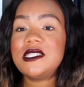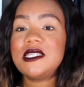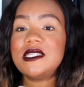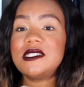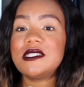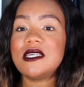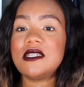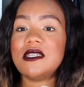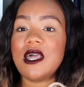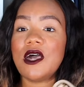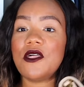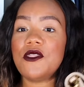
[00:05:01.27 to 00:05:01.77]
is
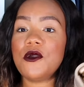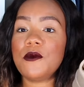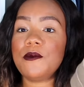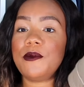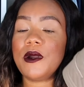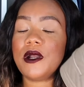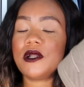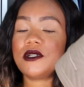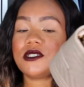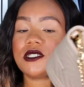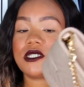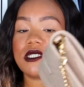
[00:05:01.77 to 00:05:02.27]
another
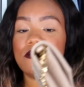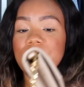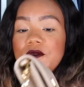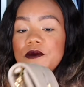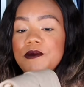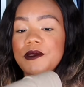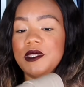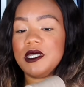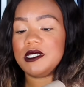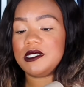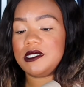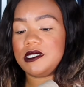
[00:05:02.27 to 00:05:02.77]
purchase
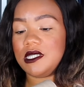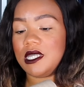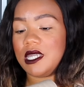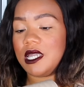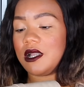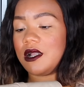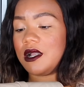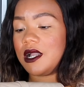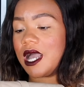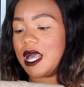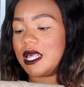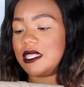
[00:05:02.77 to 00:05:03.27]
from this
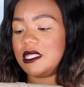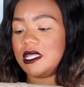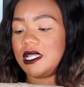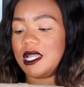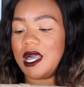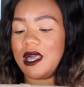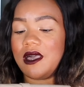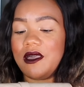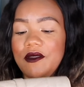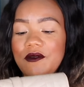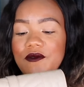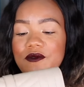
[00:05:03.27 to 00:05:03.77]
year. I think
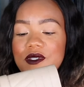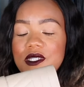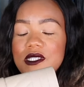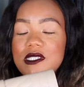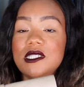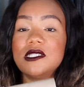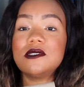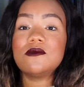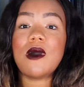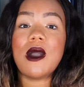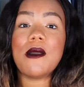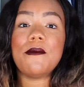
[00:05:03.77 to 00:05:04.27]
I've, this
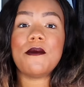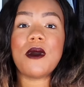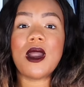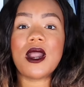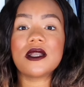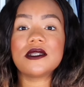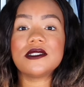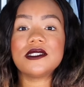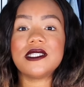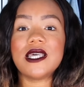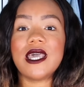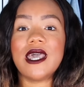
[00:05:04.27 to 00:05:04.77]
is why
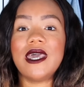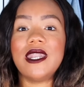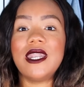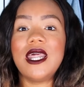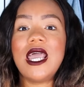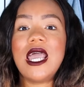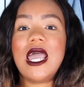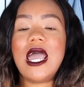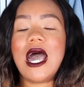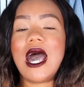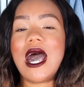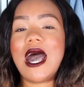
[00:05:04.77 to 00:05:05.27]
Mark said
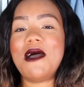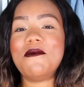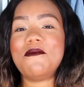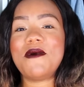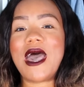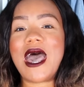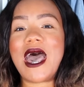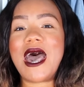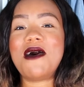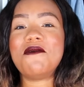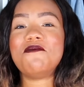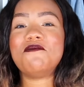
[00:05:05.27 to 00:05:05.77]
I'm
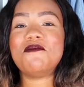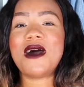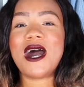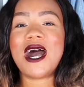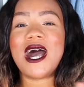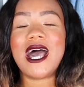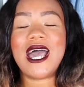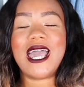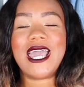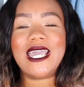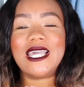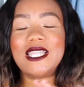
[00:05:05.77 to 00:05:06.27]
at
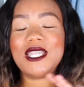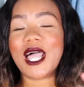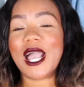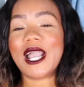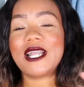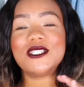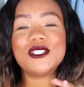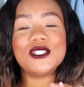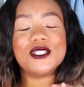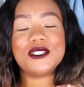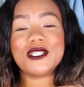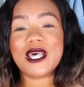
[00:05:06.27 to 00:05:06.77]
my
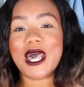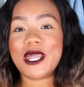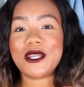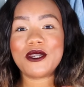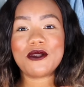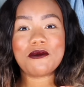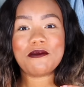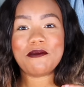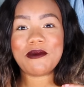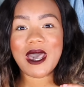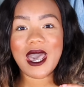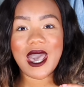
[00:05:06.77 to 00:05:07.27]
like
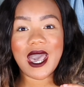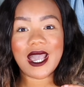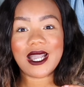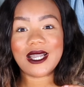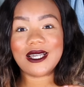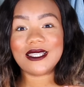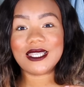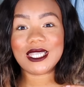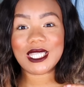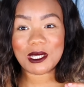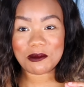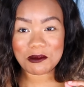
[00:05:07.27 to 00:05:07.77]
designer bag
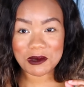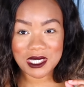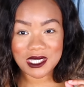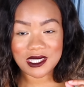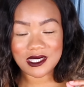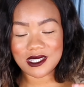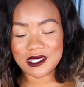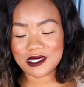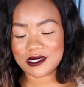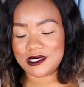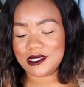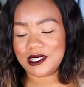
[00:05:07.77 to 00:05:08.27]
limit
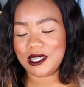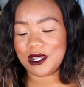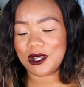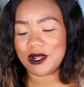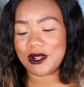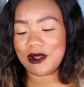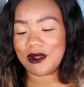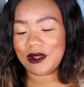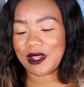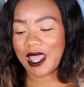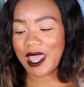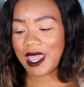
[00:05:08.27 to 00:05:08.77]
this
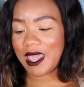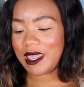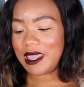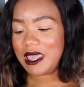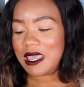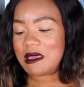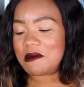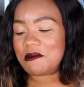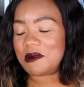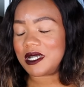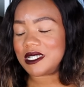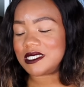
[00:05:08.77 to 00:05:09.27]
year, okay?
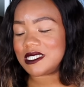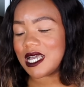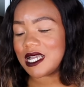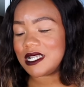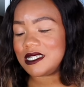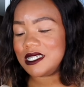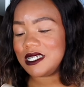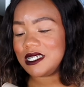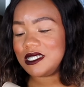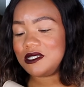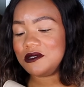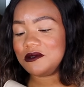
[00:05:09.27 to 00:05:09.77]
Because I
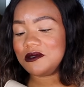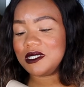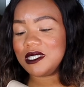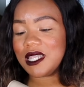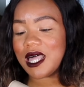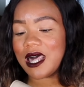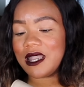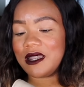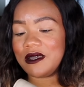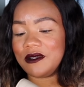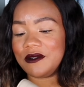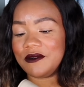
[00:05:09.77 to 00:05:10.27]
did do a
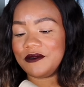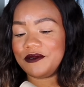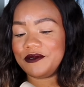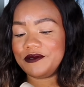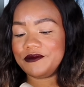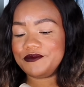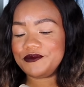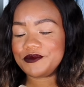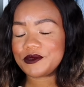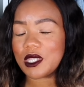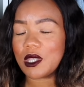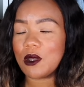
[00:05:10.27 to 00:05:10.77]
lot of
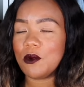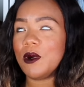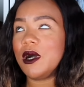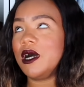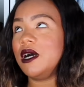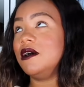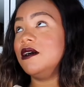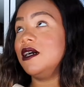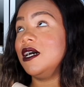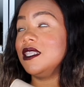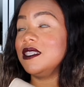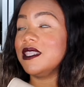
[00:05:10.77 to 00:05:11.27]

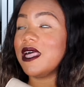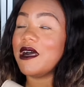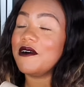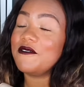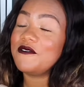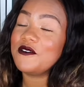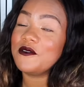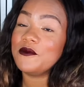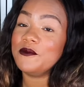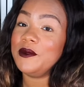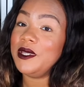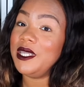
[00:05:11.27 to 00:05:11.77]
well, a lot
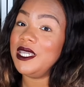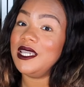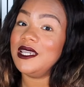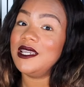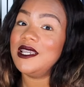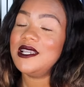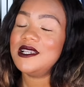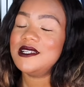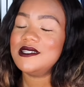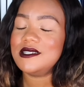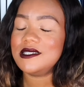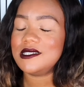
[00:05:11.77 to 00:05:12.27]
for me,
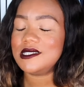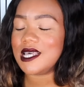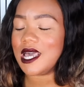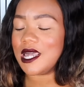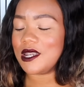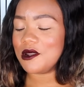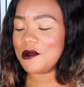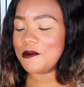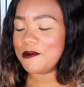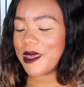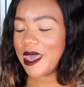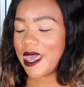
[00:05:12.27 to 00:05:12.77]

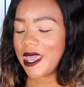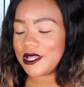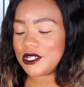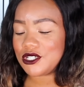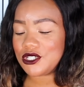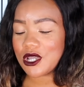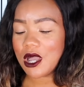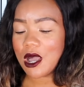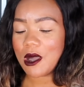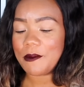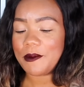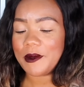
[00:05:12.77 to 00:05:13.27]
designer bag
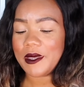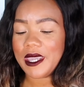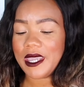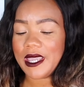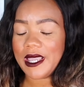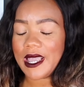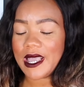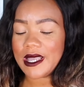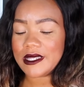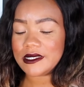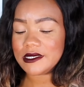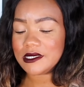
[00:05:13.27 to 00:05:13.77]

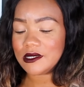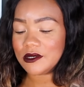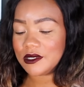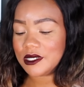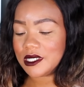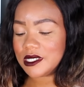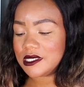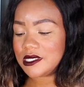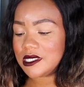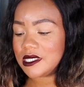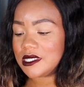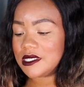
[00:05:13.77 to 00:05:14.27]
shopping. And so
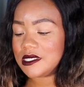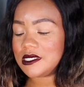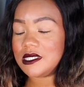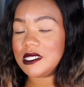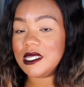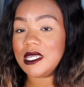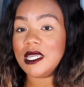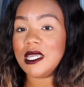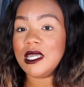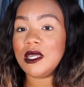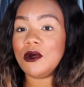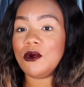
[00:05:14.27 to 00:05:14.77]
this is
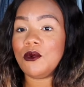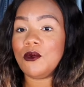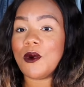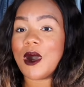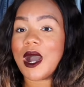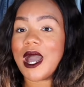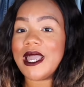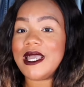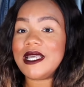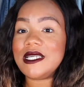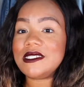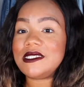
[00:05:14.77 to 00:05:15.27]
the
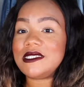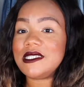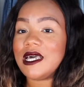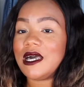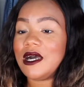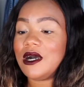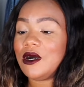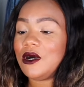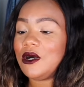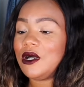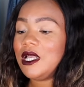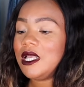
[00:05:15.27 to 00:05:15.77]

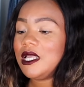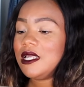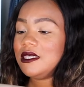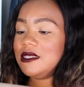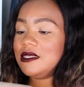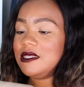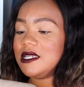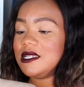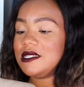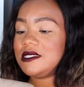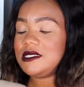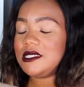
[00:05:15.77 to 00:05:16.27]
YSL.
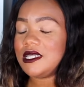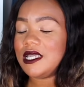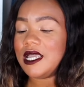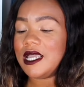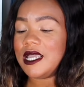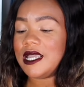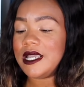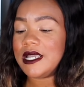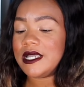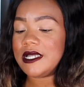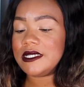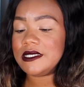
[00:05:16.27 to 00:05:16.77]
This
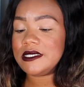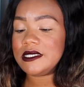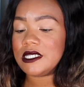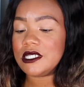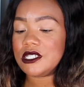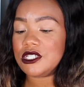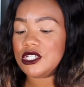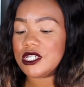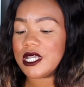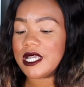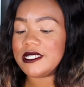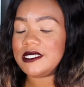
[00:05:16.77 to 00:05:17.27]
is
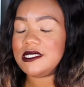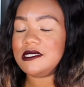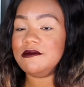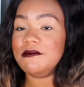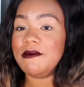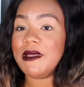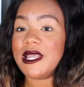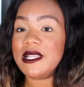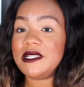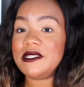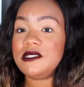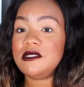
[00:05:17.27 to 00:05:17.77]
just
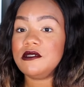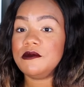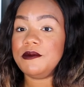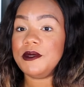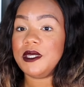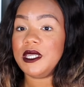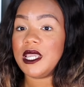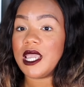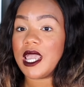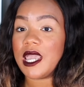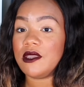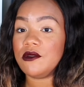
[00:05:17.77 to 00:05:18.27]
meant to
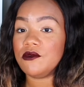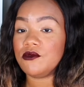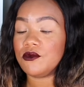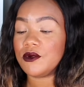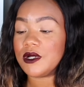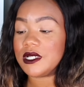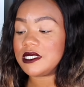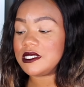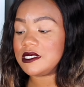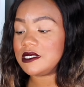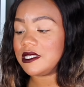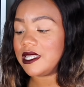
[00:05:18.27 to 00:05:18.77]
be a
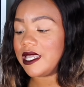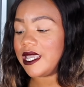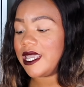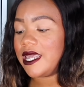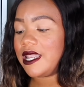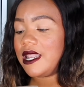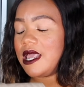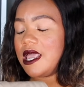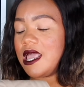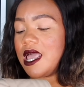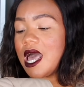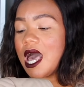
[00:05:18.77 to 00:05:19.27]

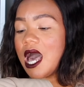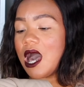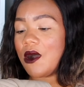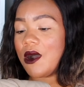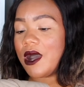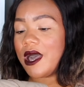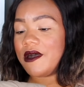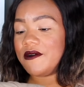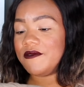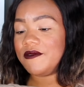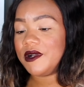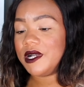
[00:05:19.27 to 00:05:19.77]
wristlet.
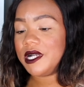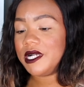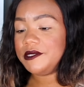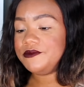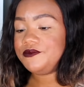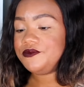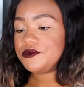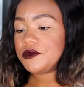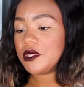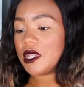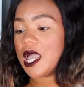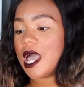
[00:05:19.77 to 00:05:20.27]

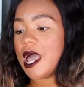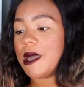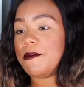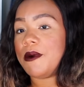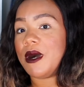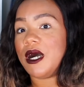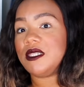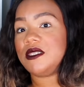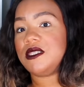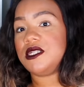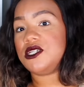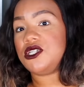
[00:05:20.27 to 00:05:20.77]
However, I
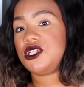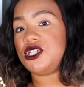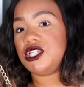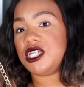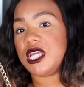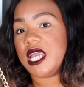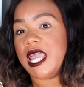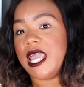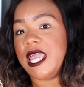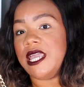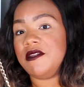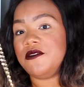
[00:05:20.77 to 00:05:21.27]
bought this
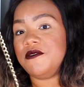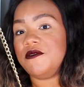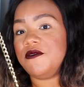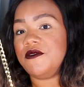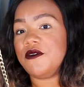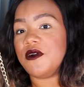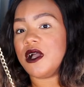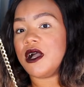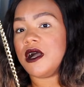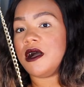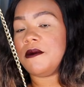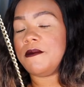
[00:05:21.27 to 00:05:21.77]
chain
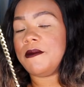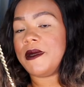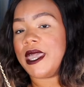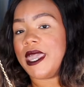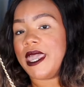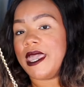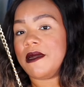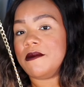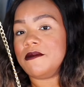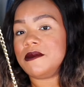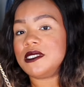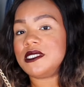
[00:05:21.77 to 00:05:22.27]
from
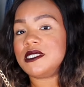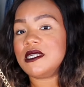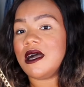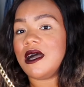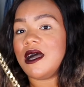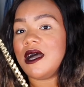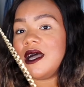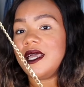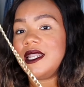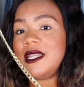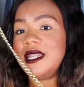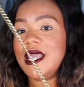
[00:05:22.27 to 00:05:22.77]

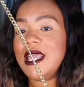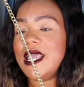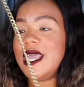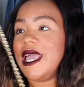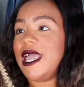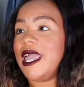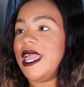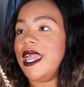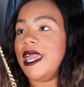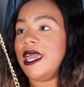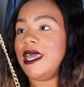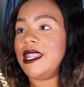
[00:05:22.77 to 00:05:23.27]
Amazon
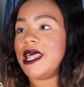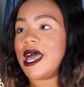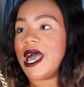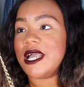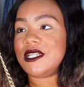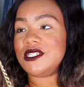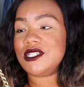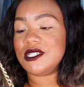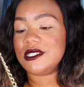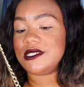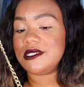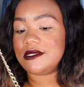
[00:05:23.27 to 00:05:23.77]
and I
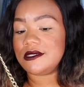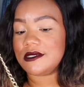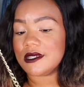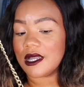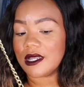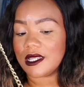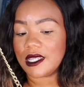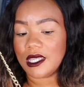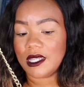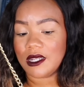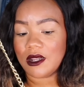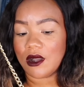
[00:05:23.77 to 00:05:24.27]
just
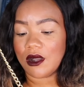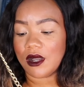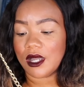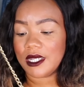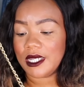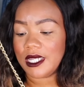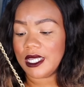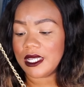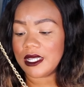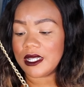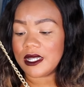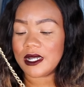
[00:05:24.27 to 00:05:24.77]
stuck it on
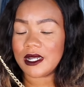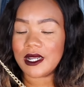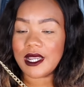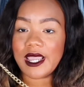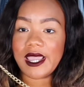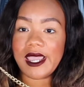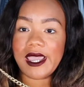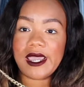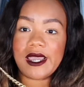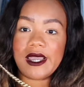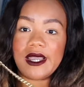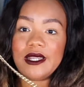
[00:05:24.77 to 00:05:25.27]
here
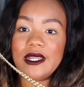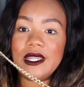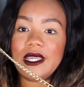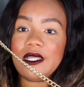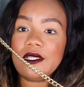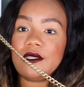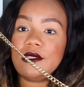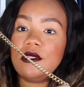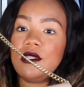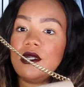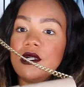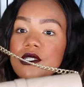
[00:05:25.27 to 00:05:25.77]
and
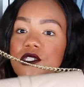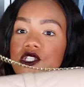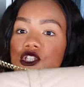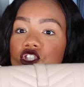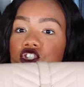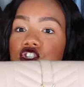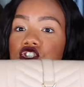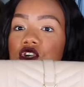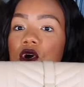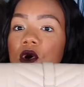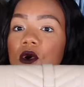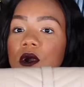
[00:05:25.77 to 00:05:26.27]
it looks
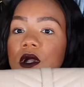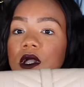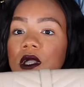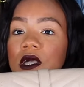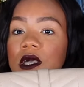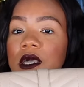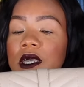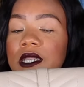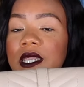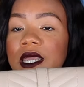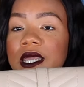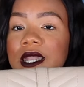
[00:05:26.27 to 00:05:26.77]
so
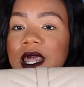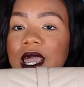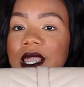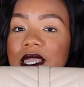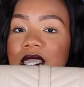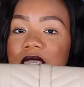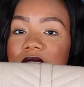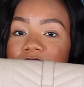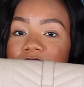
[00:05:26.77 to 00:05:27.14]
good and I can